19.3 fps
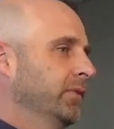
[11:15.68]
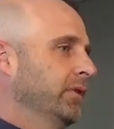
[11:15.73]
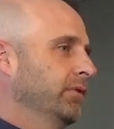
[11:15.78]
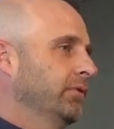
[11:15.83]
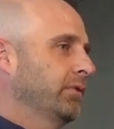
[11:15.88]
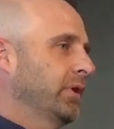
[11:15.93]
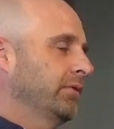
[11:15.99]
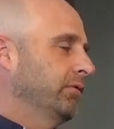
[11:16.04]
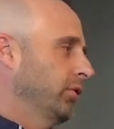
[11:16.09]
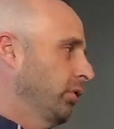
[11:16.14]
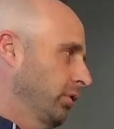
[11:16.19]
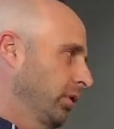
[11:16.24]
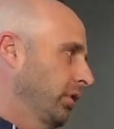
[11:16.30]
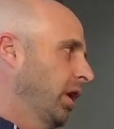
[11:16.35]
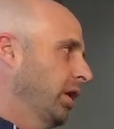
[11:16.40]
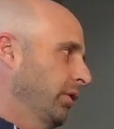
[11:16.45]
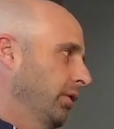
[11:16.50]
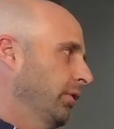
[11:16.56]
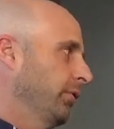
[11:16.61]
So I've learned a
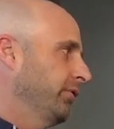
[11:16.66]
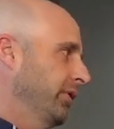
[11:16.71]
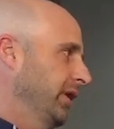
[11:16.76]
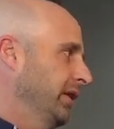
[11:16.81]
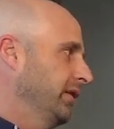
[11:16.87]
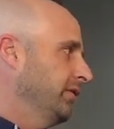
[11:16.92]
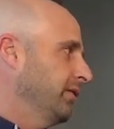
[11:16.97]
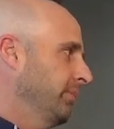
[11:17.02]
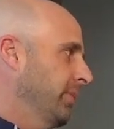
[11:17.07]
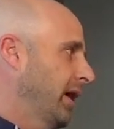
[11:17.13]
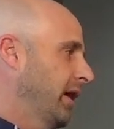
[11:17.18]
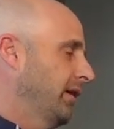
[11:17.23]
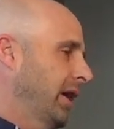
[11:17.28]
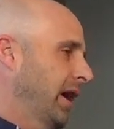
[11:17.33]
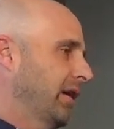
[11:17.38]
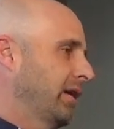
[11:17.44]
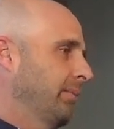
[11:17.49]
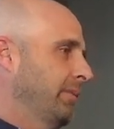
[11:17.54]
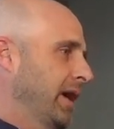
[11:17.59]
lot of those things about
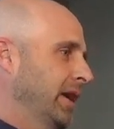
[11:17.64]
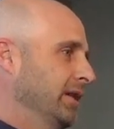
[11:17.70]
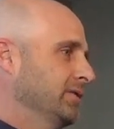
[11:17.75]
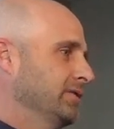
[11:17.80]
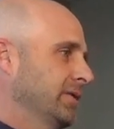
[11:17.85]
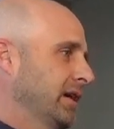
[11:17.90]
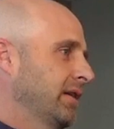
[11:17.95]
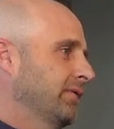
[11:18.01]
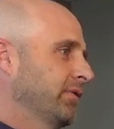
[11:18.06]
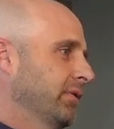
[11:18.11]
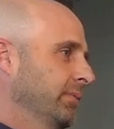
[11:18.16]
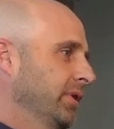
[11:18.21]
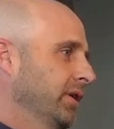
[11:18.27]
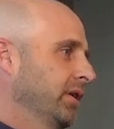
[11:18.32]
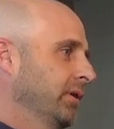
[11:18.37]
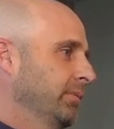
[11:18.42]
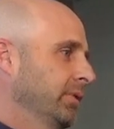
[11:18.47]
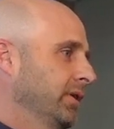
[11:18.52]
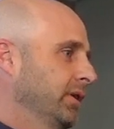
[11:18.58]
how to manage that from
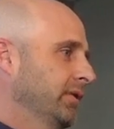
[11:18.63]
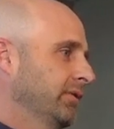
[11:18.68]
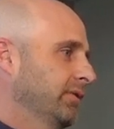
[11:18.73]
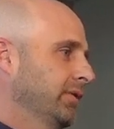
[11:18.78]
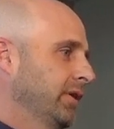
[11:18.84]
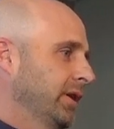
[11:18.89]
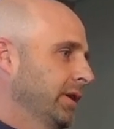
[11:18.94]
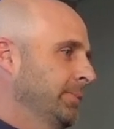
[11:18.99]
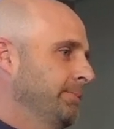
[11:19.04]
him, and it's